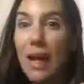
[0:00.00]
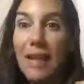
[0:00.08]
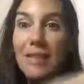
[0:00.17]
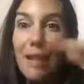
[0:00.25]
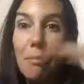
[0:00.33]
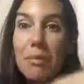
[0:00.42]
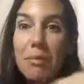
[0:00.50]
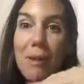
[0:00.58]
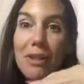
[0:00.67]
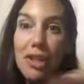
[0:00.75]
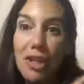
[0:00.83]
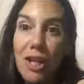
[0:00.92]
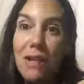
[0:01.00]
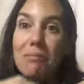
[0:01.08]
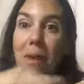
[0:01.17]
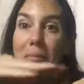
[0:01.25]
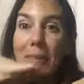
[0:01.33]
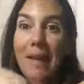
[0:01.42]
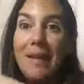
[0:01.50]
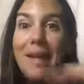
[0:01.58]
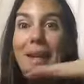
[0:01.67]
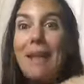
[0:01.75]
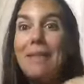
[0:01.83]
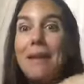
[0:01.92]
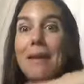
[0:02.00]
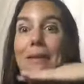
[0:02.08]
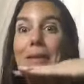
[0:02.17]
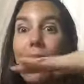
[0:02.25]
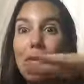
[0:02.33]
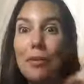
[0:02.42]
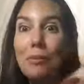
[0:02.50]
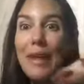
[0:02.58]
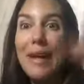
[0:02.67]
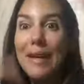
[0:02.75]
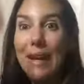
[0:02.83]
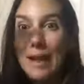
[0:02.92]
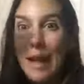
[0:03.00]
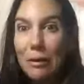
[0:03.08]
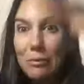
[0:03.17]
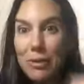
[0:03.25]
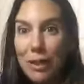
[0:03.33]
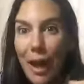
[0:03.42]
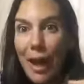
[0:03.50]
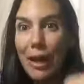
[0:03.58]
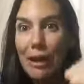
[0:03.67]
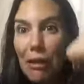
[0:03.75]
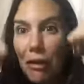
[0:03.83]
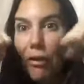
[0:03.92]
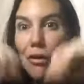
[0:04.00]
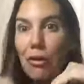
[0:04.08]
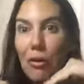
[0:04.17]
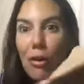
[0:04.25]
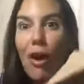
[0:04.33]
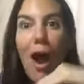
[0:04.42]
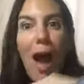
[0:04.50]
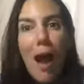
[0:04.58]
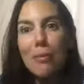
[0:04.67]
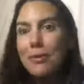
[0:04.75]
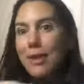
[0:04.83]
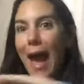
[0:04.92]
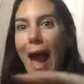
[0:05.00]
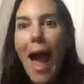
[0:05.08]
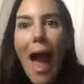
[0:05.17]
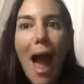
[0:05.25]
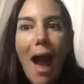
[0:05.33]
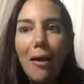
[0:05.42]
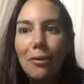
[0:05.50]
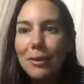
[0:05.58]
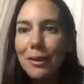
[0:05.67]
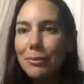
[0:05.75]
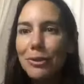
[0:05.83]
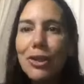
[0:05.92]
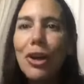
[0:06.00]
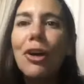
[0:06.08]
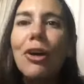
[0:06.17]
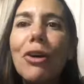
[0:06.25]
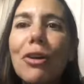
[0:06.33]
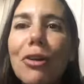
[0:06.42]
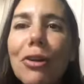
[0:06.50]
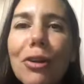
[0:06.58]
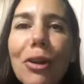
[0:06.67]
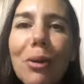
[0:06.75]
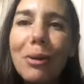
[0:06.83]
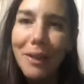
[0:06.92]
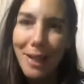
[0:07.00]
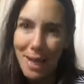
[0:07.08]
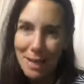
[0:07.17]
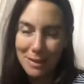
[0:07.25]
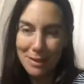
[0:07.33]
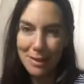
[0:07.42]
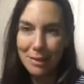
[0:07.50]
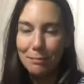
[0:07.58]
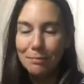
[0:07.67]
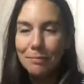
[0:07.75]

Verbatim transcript: I slept with my sheet, my blanket, and then another blanket, and it was like, I was out. It was glorious.